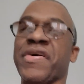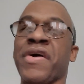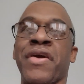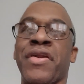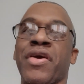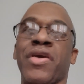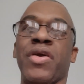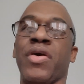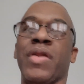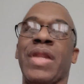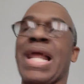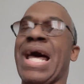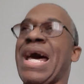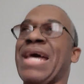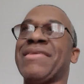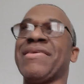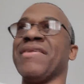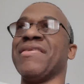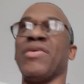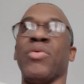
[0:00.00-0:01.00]

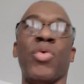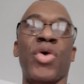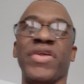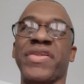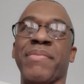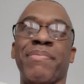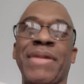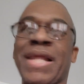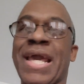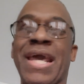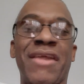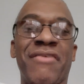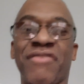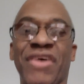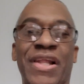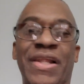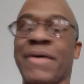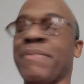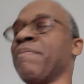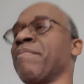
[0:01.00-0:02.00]
underutilized because he wasn't playing a
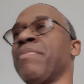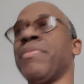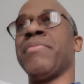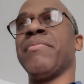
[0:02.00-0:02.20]
villain.